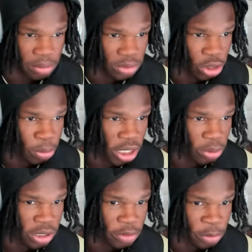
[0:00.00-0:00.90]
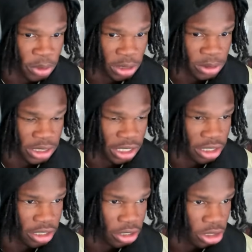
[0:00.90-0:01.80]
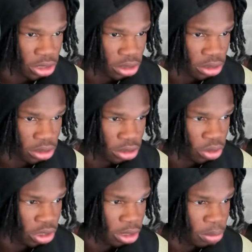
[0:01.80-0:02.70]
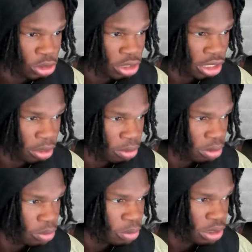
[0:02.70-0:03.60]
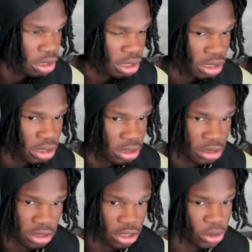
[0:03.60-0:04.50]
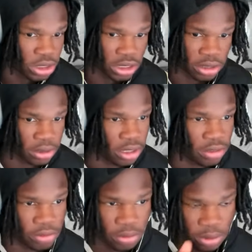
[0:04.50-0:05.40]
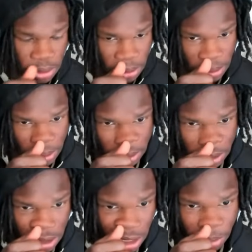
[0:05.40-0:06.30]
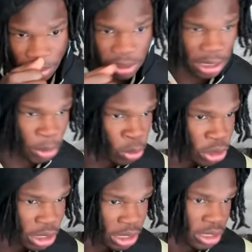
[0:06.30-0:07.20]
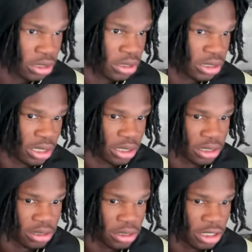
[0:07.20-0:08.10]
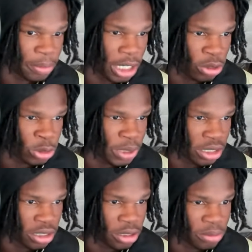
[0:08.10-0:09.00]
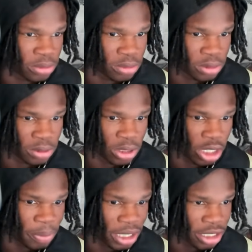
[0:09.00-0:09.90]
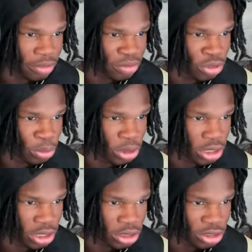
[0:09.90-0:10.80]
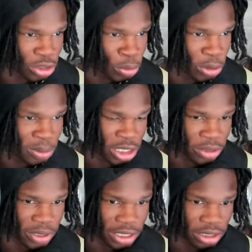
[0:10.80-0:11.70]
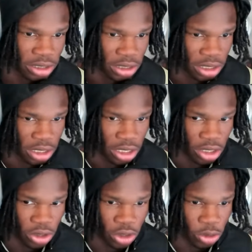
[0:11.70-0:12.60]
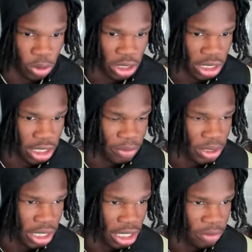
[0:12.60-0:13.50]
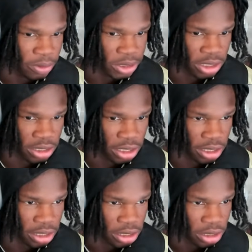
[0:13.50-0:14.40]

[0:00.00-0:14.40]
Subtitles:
No bye week for me. I'm staying here, going up to train with the coaches and stuff. Just get my work in. It's time to get my hours back up, log back in football, no more playing around. Going to work out every day at the facility.